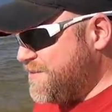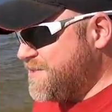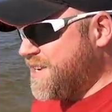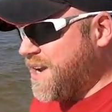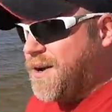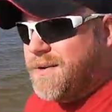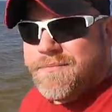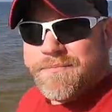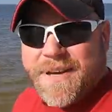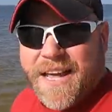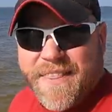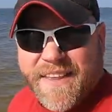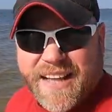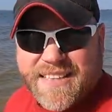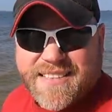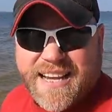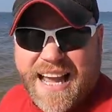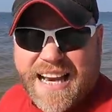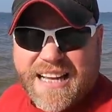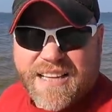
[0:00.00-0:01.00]
So I think
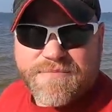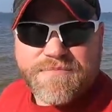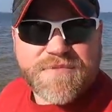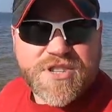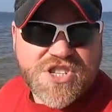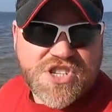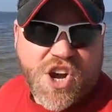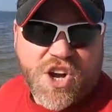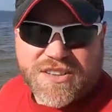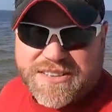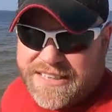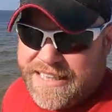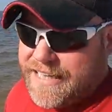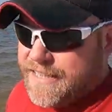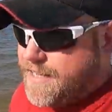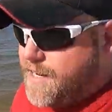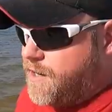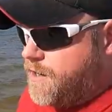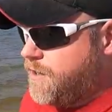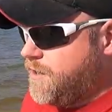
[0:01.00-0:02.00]
it's kind of salty
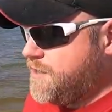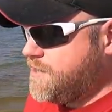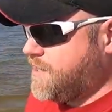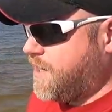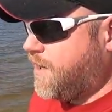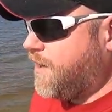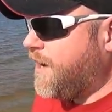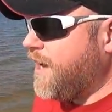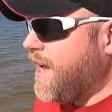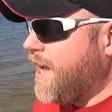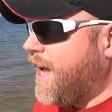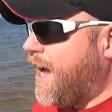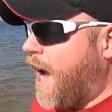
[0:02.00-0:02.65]
in there also.